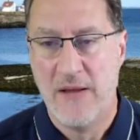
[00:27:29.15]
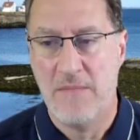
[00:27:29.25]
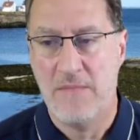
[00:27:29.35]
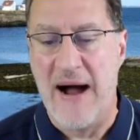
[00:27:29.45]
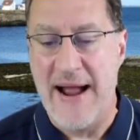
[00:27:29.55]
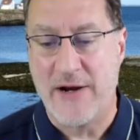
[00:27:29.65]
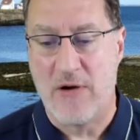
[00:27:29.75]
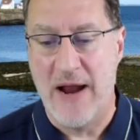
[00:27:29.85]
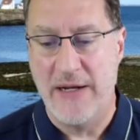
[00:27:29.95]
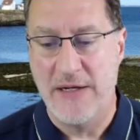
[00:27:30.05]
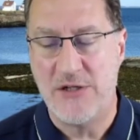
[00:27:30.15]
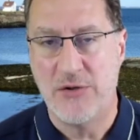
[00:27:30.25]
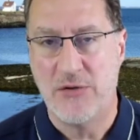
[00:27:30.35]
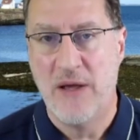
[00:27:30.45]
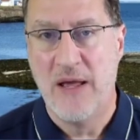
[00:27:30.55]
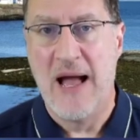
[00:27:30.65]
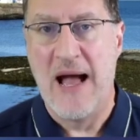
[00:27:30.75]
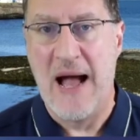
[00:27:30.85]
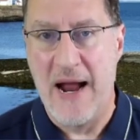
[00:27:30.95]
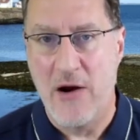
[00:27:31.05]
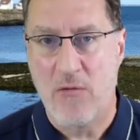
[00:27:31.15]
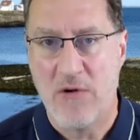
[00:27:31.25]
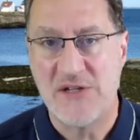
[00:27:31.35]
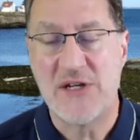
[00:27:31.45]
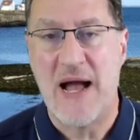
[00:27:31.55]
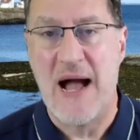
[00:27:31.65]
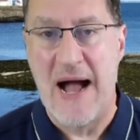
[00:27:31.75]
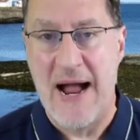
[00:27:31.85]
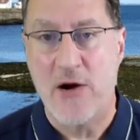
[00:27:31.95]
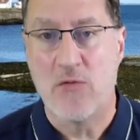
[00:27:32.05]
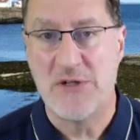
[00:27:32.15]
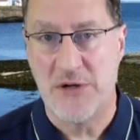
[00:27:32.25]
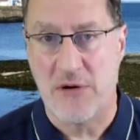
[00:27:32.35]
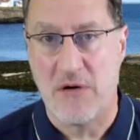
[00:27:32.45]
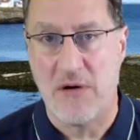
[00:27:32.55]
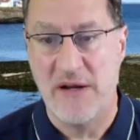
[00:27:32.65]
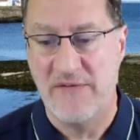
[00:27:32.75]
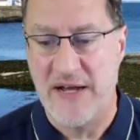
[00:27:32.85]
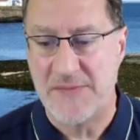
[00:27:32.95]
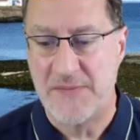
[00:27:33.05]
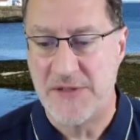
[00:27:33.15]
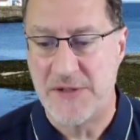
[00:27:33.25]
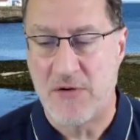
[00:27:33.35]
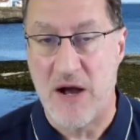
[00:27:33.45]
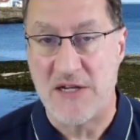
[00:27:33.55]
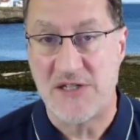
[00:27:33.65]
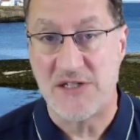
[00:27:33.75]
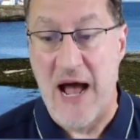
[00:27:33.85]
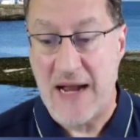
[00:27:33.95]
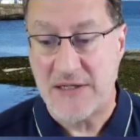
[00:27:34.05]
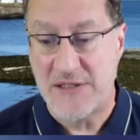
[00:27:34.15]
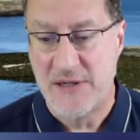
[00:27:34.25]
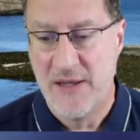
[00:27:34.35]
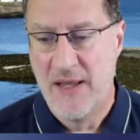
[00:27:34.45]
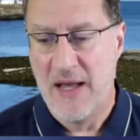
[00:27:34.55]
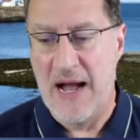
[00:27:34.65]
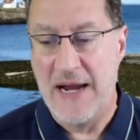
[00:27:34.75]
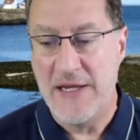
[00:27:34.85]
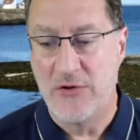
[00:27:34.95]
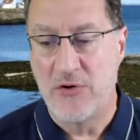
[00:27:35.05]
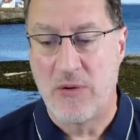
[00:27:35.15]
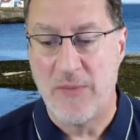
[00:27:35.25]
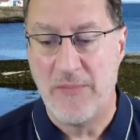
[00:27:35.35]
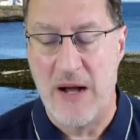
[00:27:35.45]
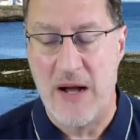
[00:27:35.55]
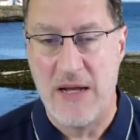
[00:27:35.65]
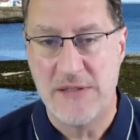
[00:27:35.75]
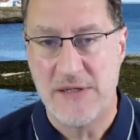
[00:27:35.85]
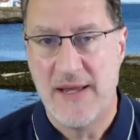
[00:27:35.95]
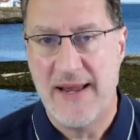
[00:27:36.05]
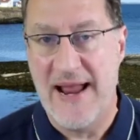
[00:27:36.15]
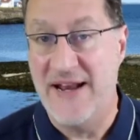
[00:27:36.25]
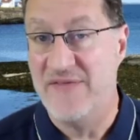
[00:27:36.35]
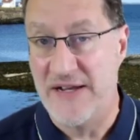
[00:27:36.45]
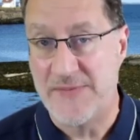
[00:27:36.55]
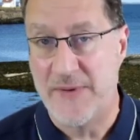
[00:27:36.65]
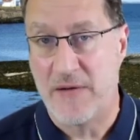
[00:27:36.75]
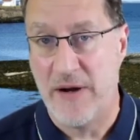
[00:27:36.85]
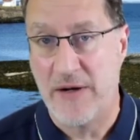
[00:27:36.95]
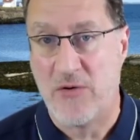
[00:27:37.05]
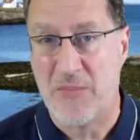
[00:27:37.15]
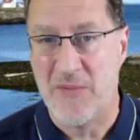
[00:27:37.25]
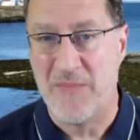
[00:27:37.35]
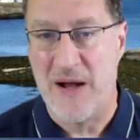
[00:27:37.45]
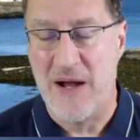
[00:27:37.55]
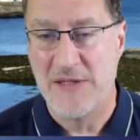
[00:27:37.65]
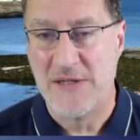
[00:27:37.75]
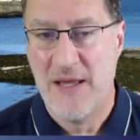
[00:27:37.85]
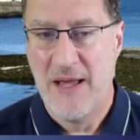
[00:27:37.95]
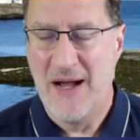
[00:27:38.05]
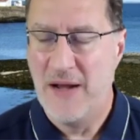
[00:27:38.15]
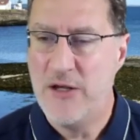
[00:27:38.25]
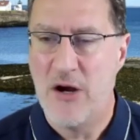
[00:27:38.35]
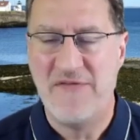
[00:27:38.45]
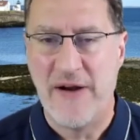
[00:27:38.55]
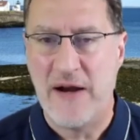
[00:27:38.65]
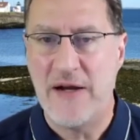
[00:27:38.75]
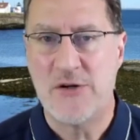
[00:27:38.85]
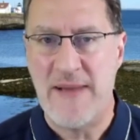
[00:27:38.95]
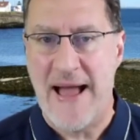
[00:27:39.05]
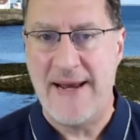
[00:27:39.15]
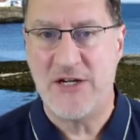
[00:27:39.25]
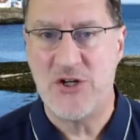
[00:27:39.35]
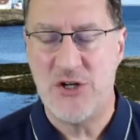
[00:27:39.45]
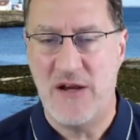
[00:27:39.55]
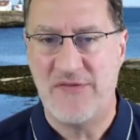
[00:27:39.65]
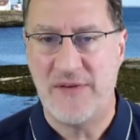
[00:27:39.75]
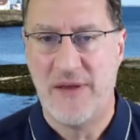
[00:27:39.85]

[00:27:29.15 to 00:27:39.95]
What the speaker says: migrated to higher risk, higher return investments across stocks, high yield corporate bonds, and investment grade corporate bonds. A very dramatic shift,